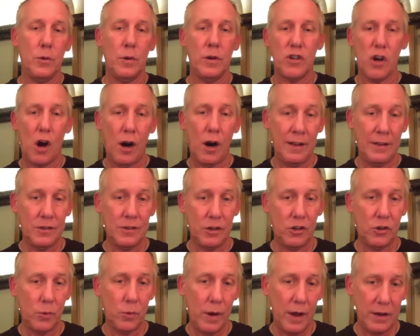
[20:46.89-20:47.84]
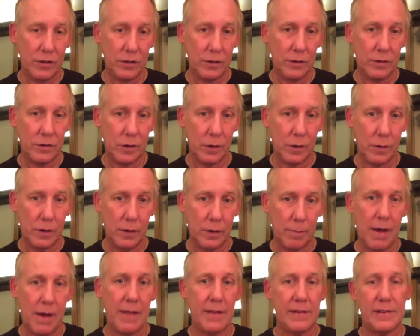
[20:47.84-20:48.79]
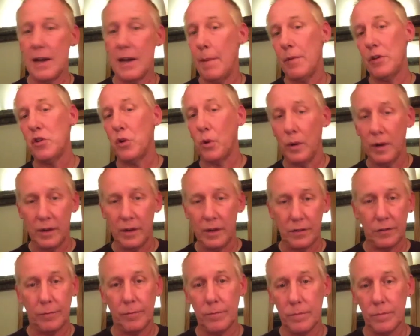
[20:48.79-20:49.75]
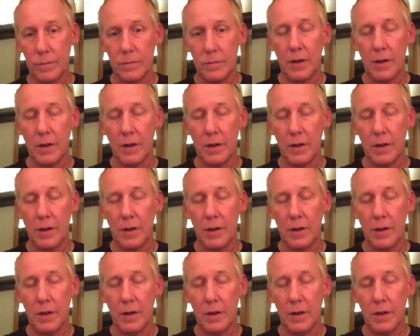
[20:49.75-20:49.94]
into a charting situation so that by the time the touring,